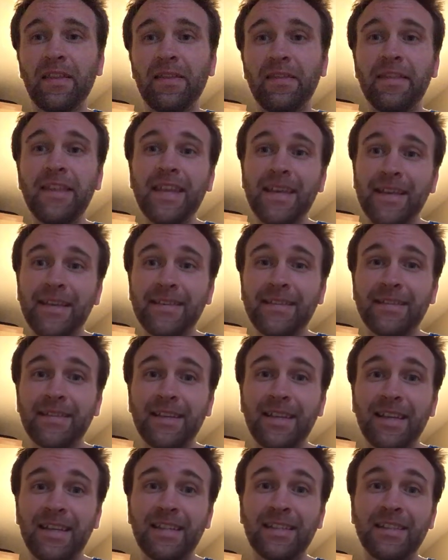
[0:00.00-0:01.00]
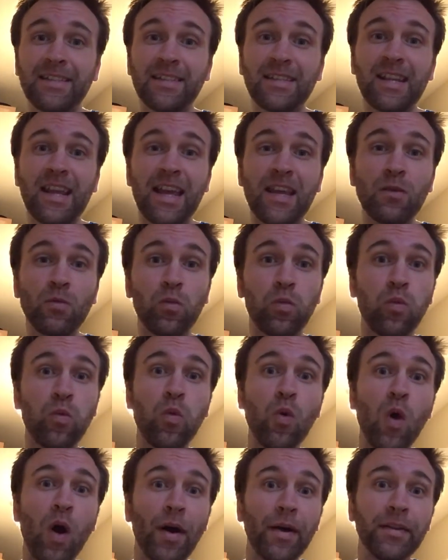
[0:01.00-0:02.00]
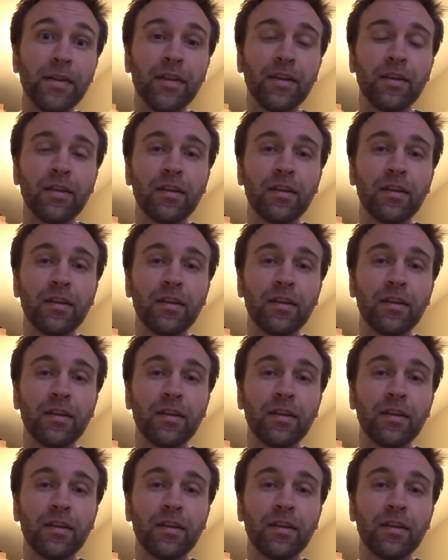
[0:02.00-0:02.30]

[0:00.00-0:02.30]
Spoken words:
This is day 1